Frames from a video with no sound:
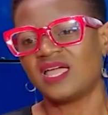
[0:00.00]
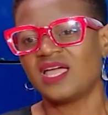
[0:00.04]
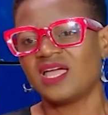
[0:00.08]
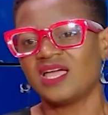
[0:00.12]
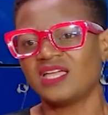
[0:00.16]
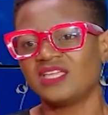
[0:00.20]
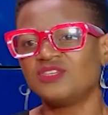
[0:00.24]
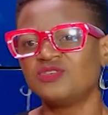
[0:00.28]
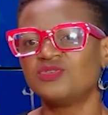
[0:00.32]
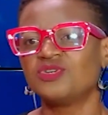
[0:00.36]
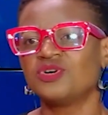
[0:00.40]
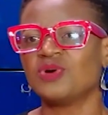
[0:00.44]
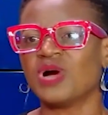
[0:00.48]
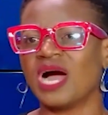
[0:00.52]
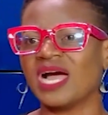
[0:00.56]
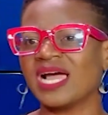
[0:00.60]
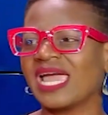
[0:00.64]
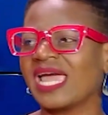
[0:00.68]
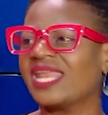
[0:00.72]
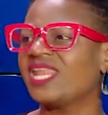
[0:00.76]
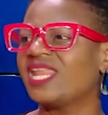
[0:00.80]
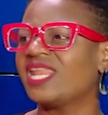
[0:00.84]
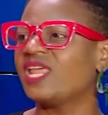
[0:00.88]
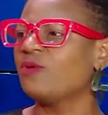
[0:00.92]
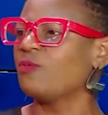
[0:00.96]
you are
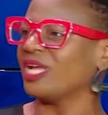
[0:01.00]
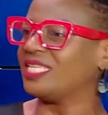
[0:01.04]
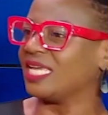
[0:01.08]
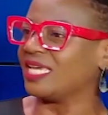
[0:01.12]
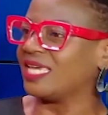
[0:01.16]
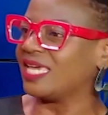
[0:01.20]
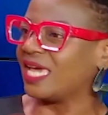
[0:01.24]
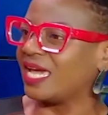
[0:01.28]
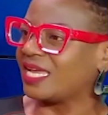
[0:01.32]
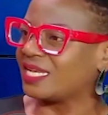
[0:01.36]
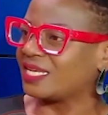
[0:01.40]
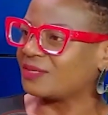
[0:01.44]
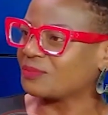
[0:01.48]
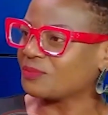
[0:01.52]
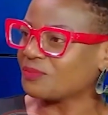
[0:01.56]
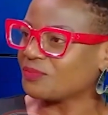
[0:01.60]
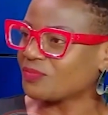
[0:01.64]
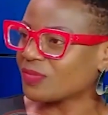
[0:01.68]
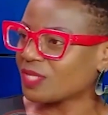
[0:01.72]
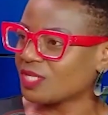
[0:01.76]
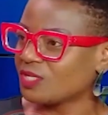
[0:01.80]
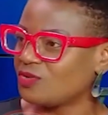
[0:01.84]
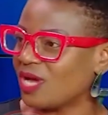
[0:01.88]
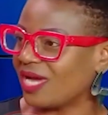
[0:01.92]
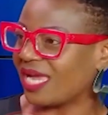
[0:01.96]
gaining weight again,
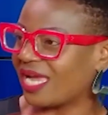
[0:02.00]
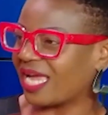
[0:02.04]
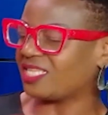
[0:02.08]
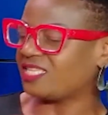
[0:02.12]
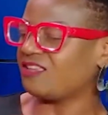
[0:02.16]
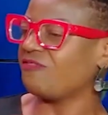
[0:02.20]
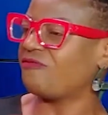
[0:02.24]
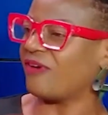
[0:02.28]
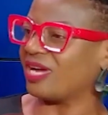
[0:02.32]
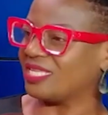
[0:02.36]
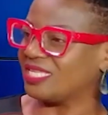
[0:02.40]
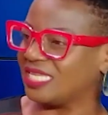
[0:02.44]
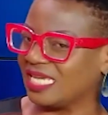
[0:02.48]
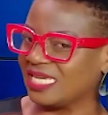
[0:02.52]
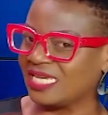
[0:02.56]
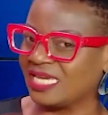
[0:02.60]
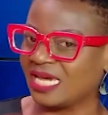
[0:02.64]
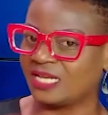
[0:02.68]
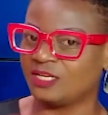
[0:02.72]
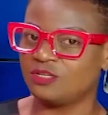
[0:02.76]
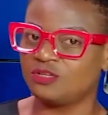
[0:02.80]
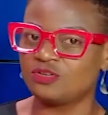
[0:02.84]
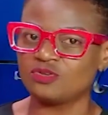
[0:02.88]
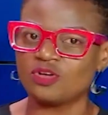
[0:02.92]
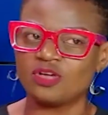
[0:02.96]
you're getting fat again. You